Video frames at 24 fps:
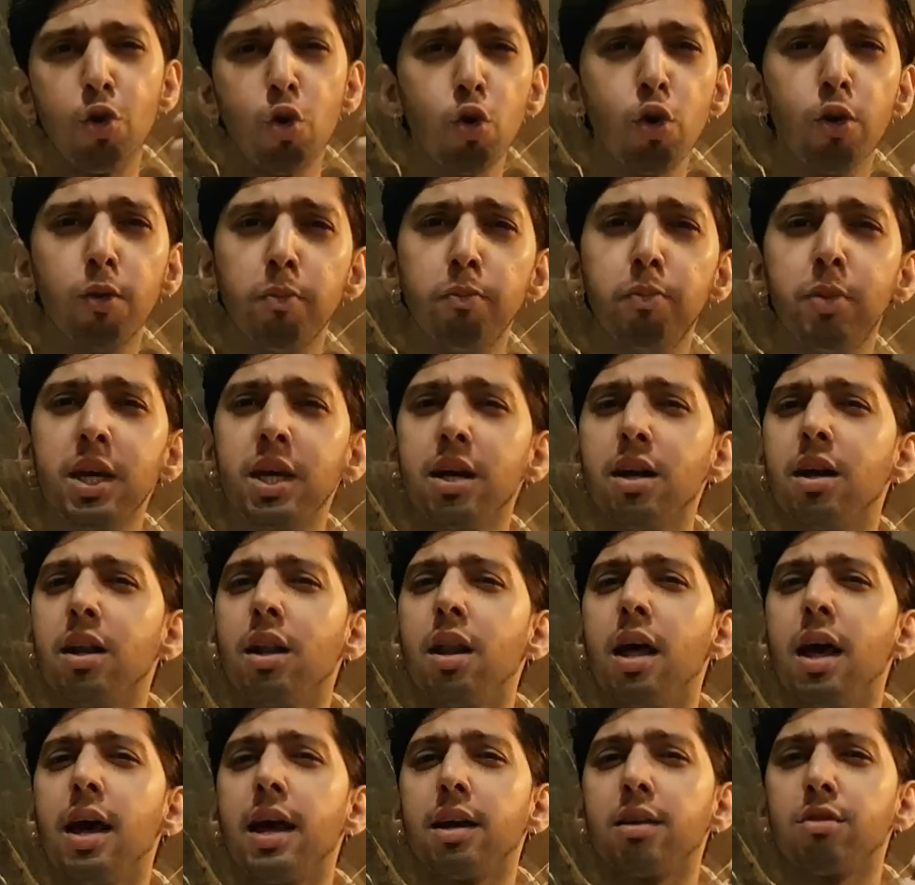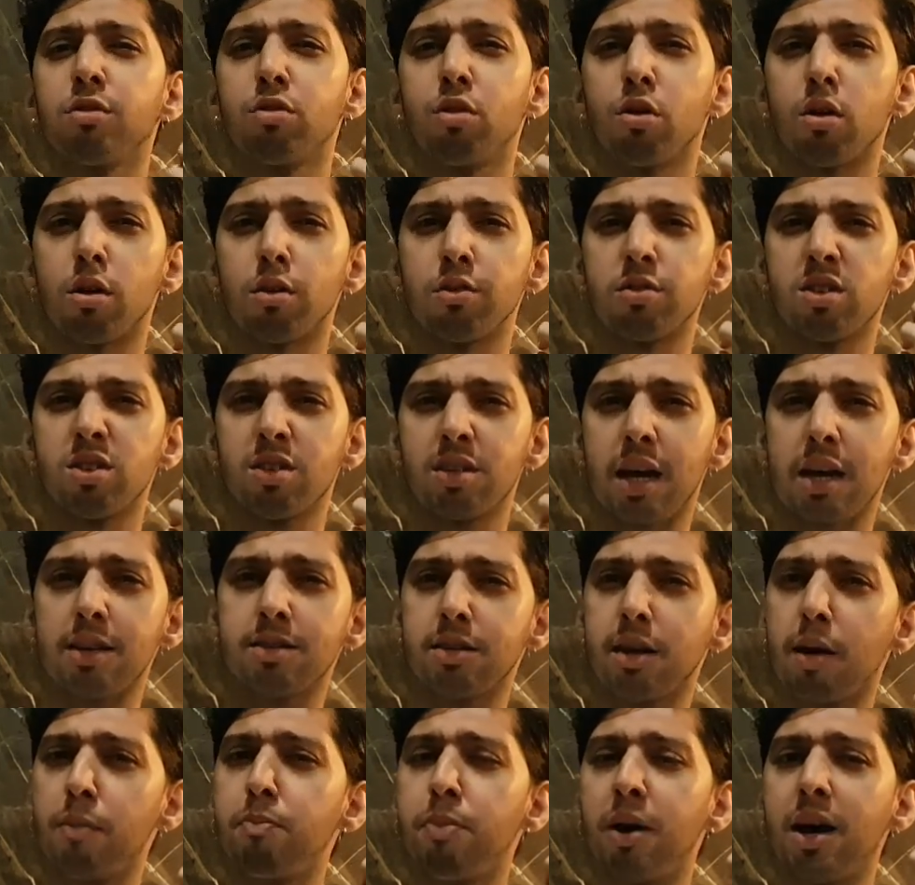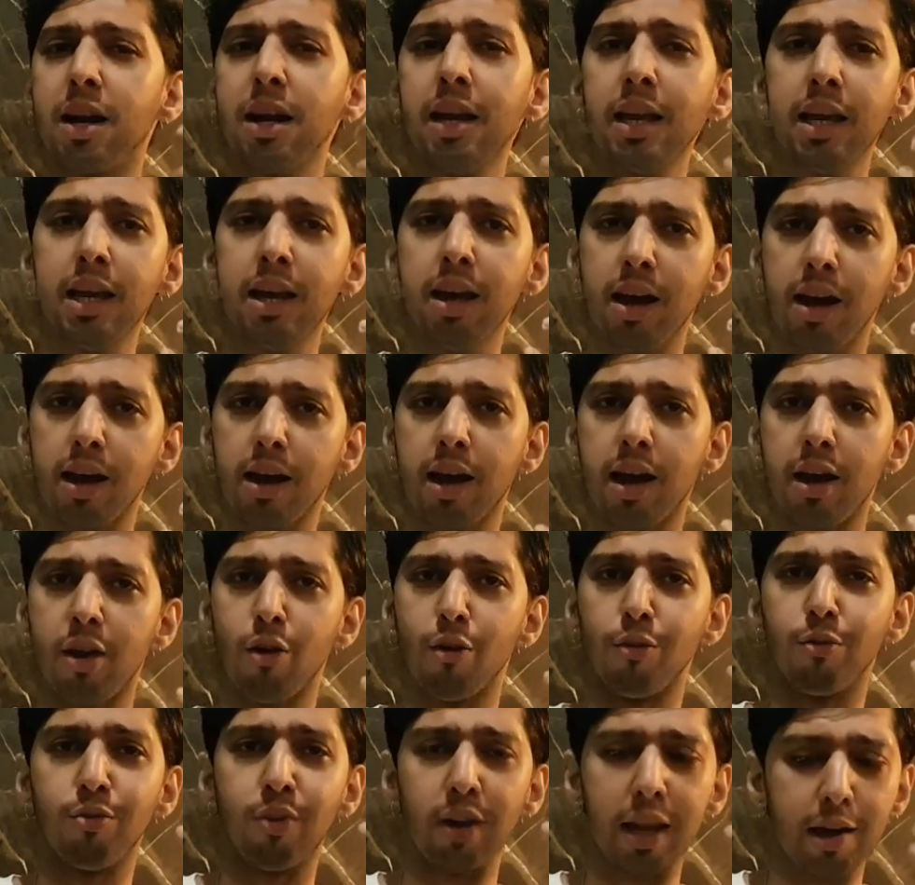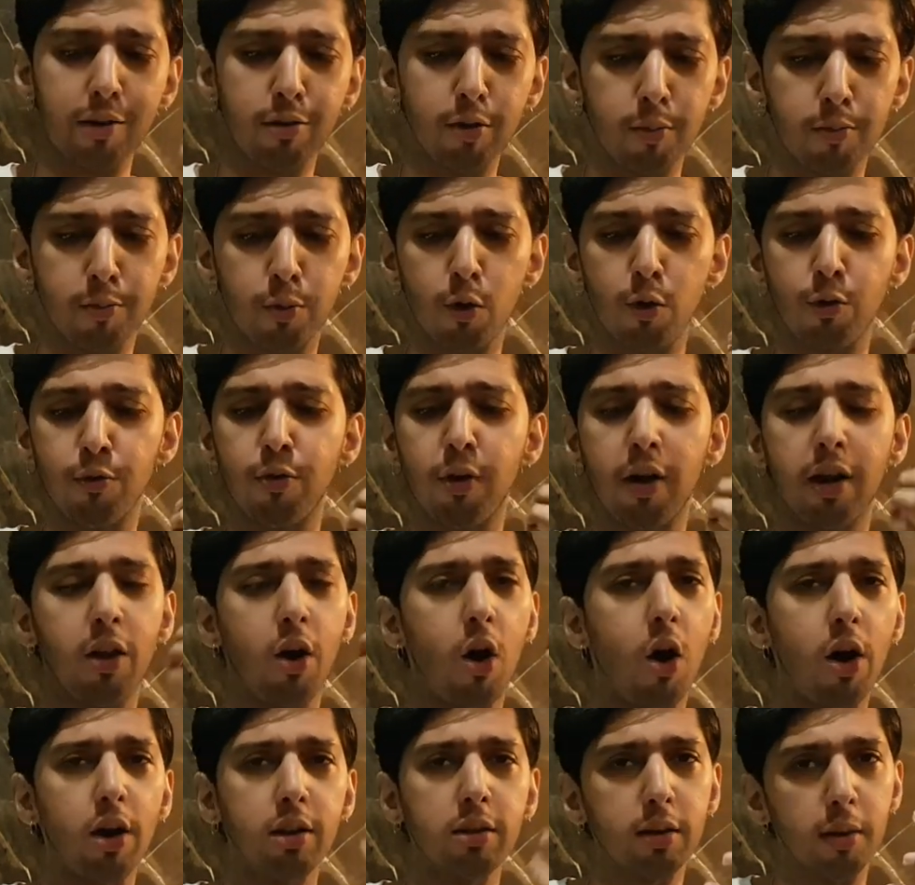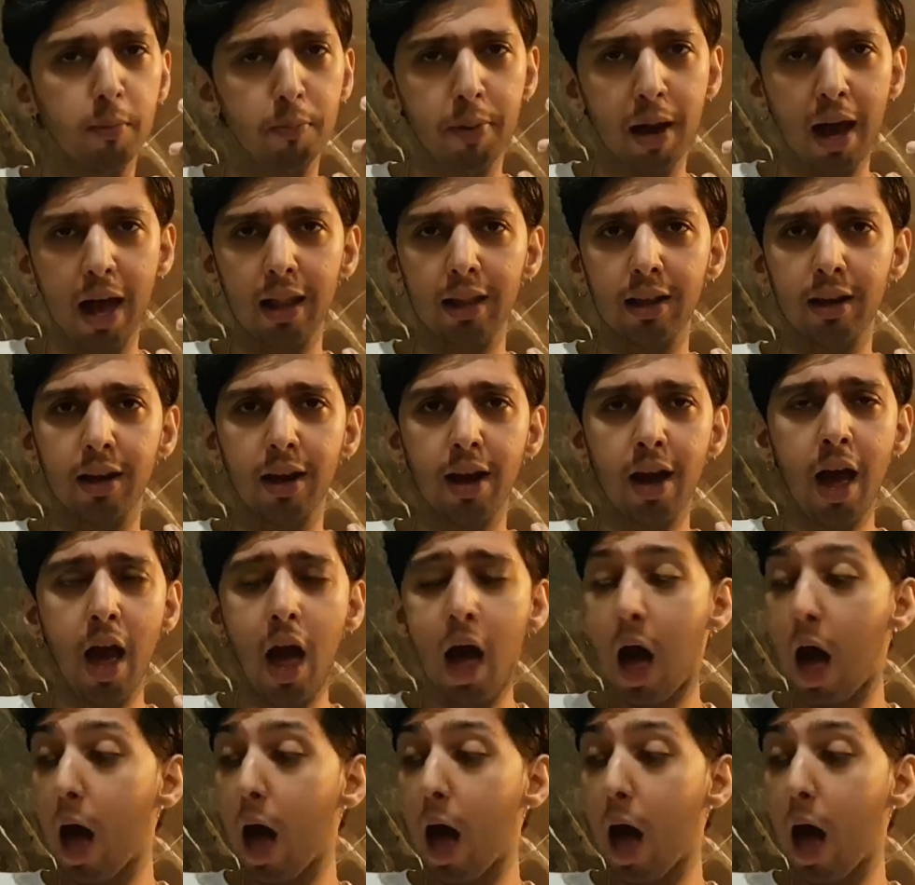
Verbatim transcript: root beer like sort of sasaparilla kind of flavor profile on the palate.